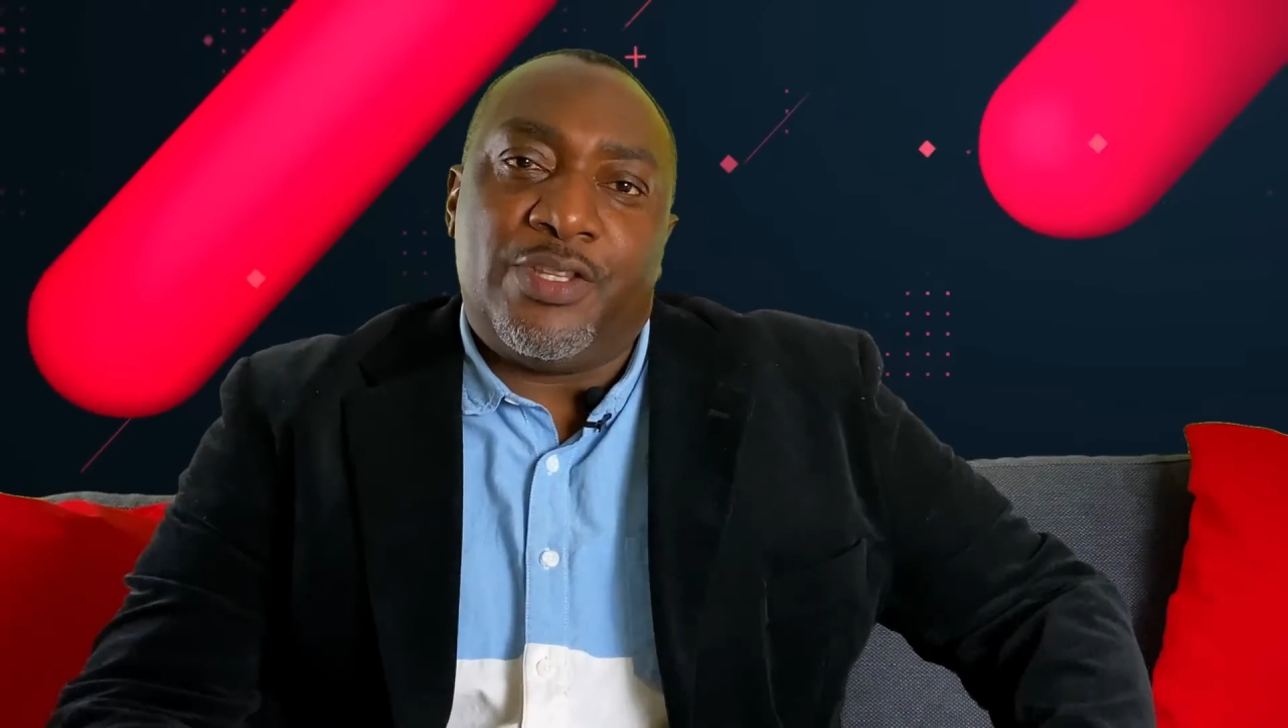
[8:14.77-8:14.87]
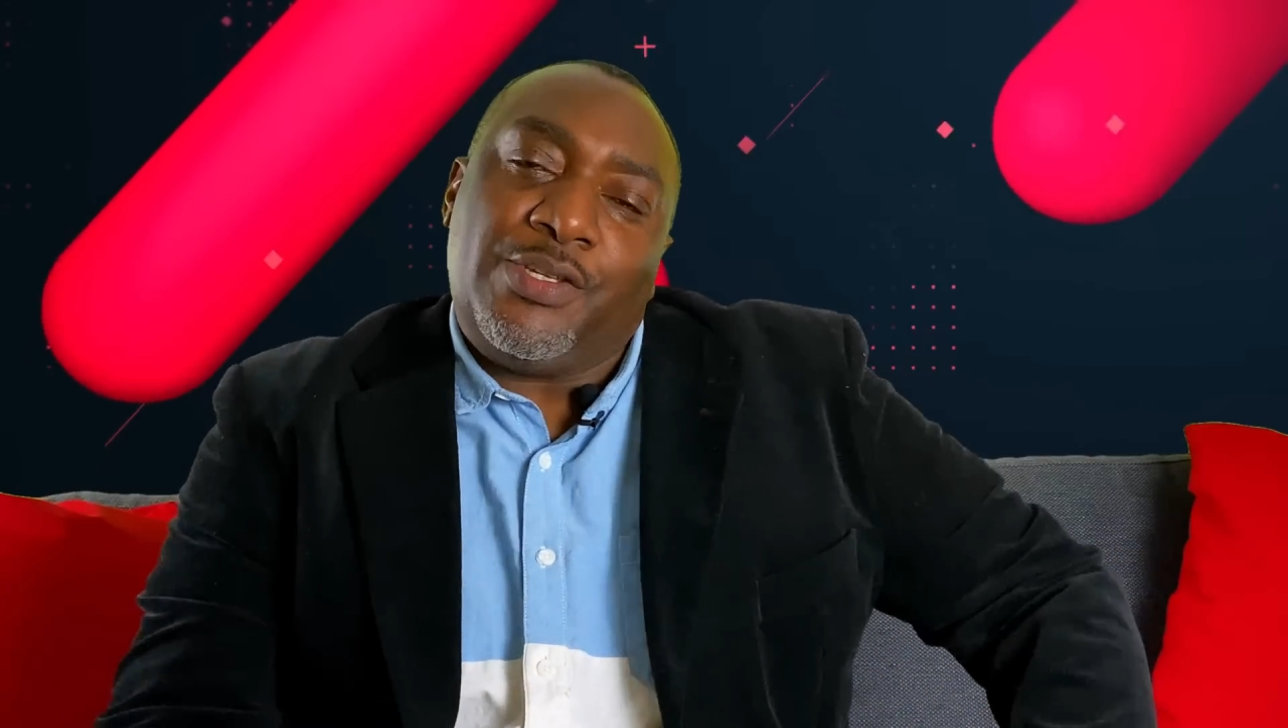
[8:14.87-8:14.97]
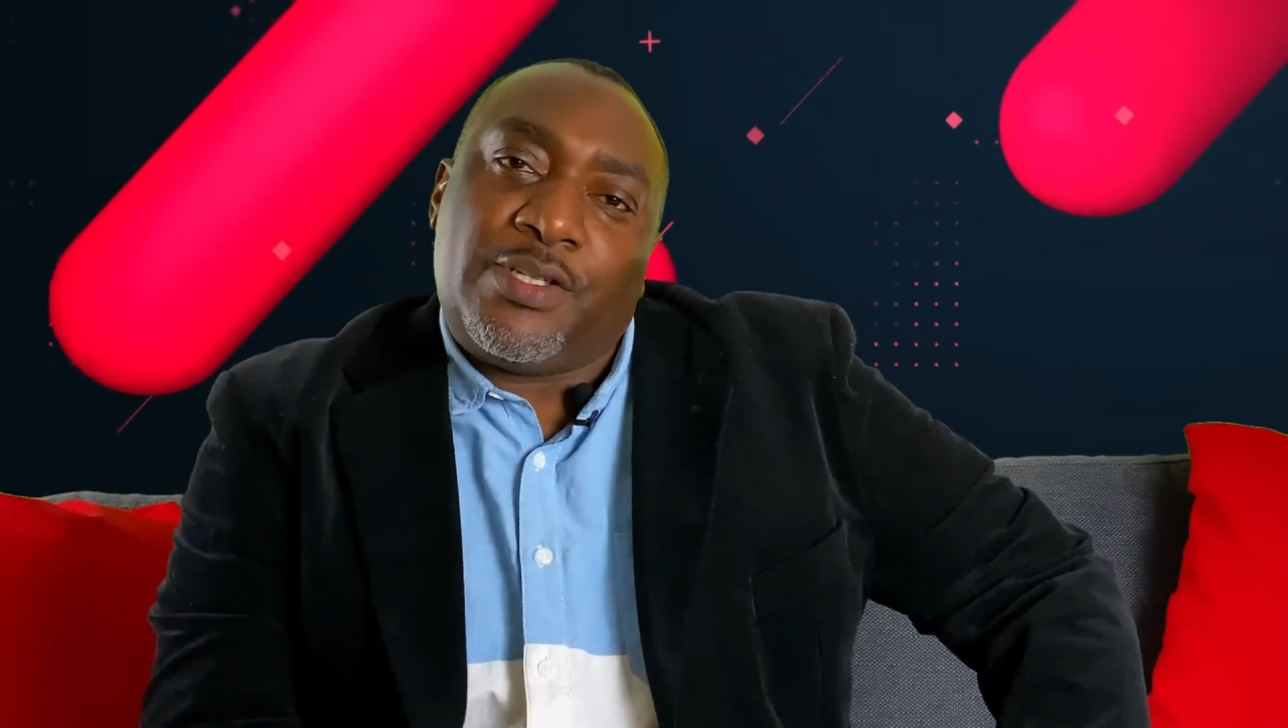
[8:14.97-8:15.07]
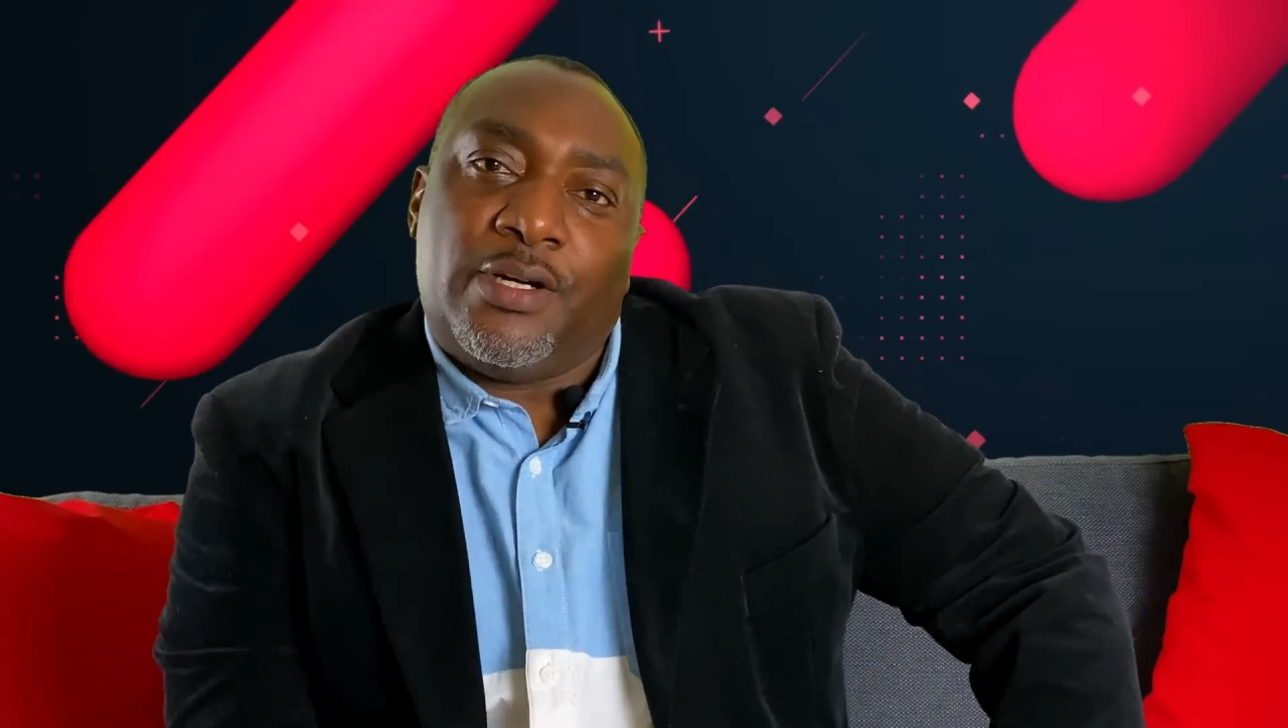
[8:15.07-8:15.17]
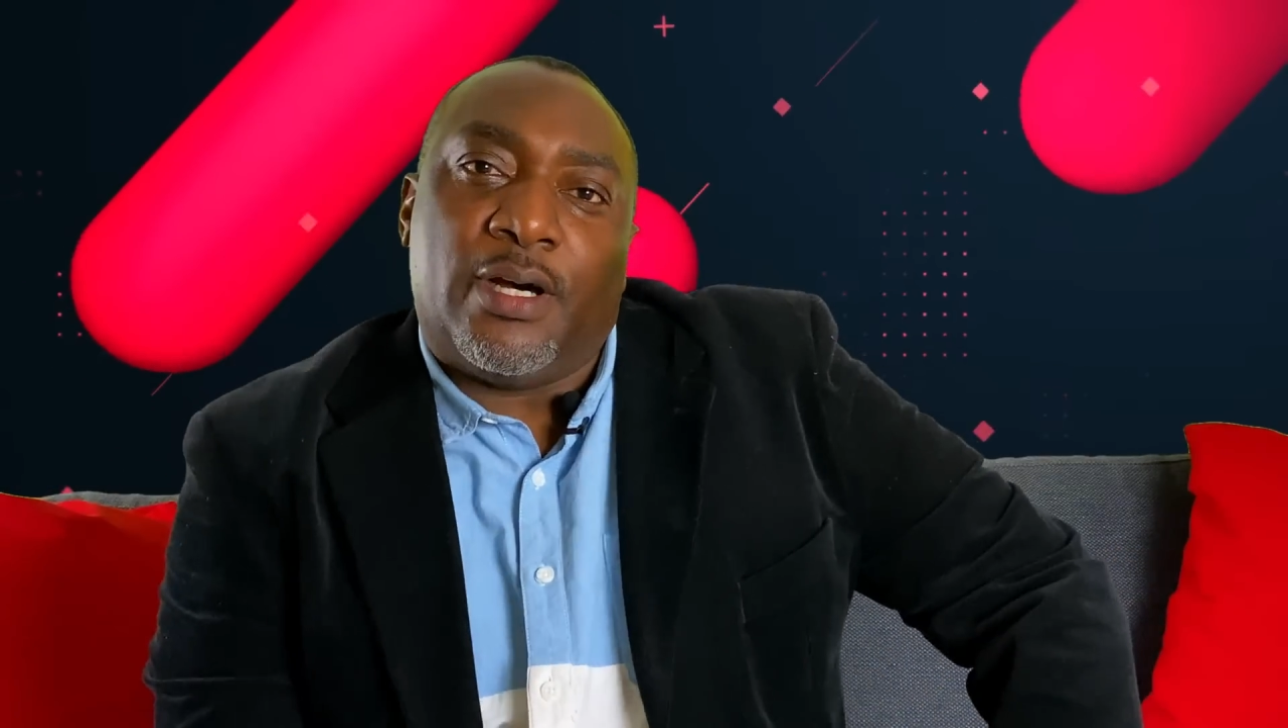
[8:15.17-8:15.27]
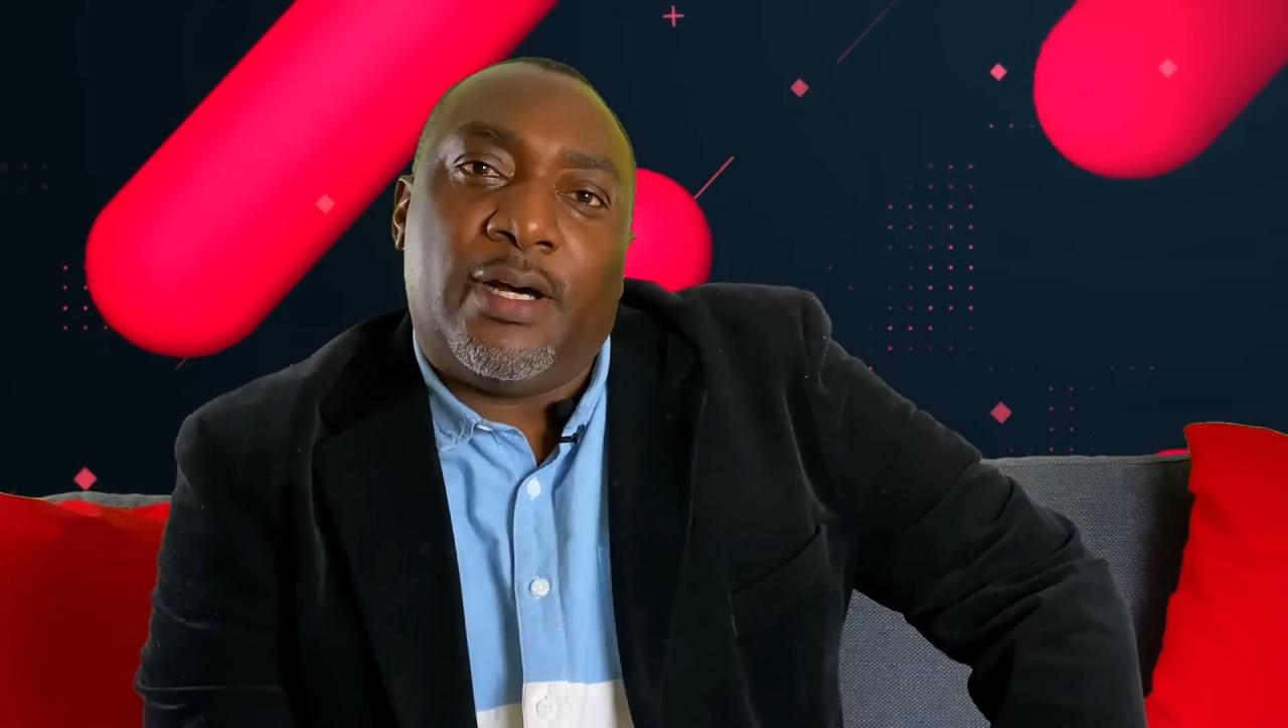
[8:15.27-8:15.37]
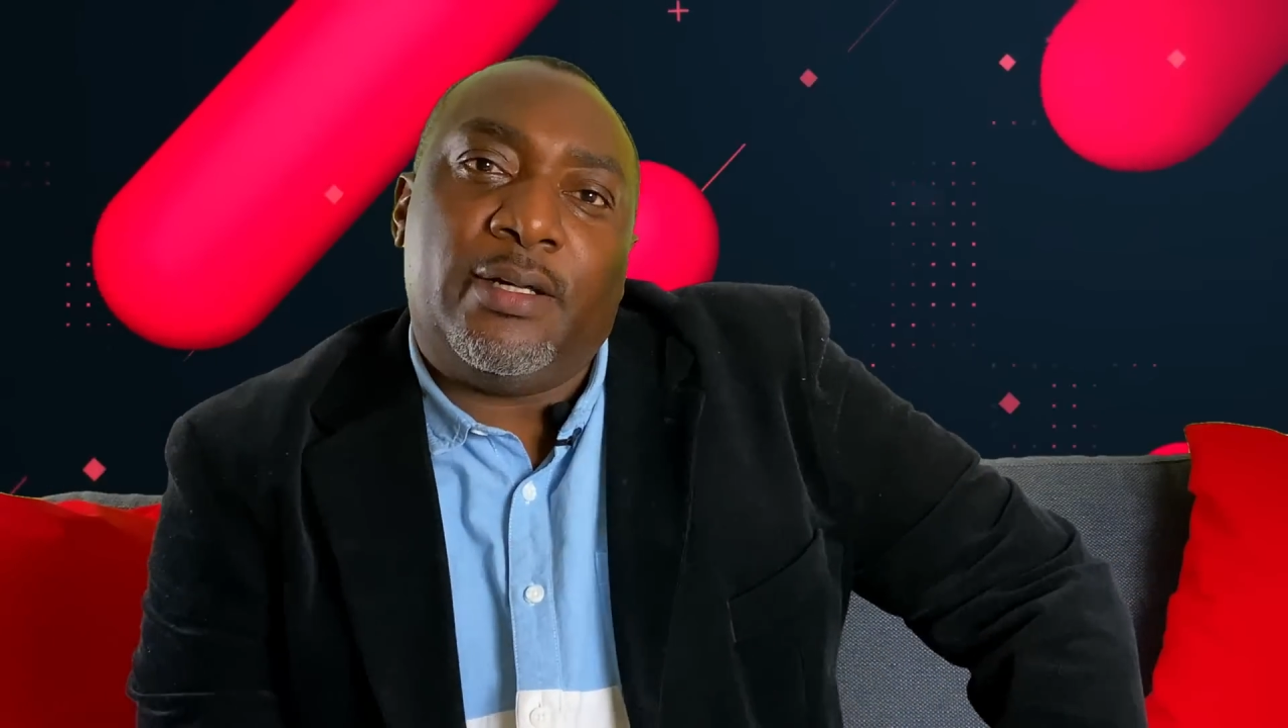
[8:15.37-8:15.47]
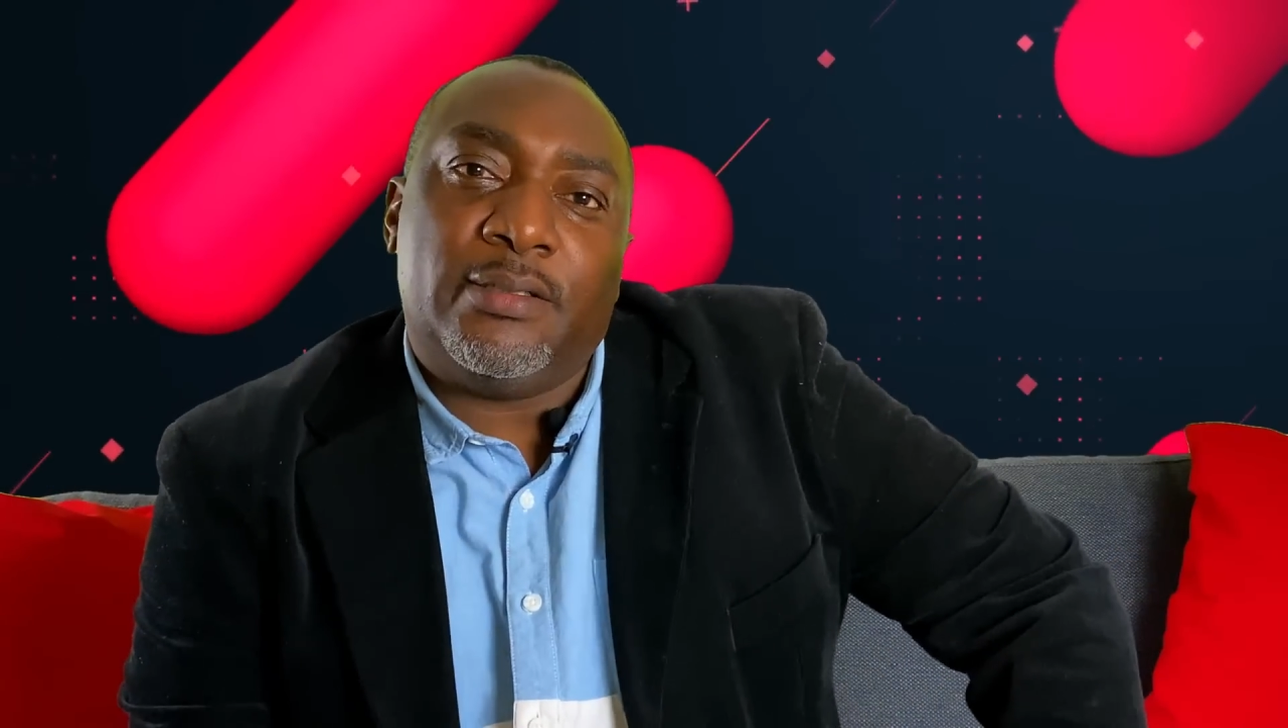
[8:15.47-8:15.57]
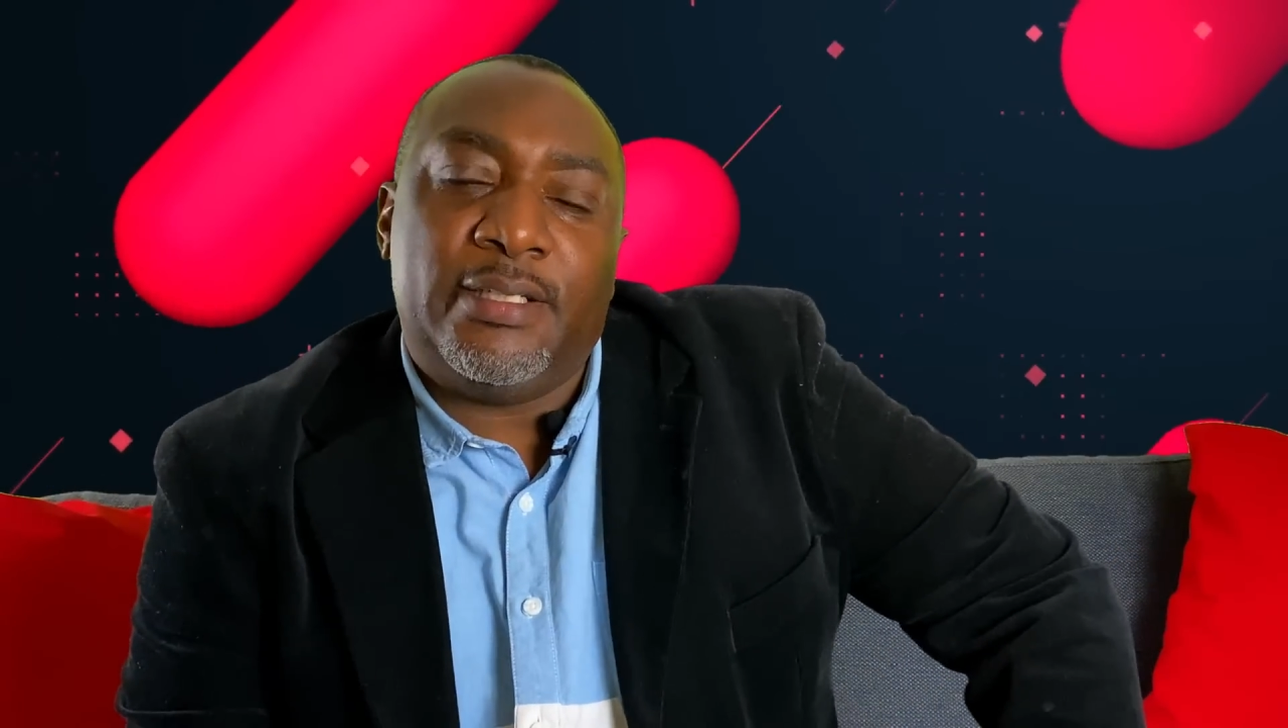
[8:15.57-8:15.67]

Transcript: this car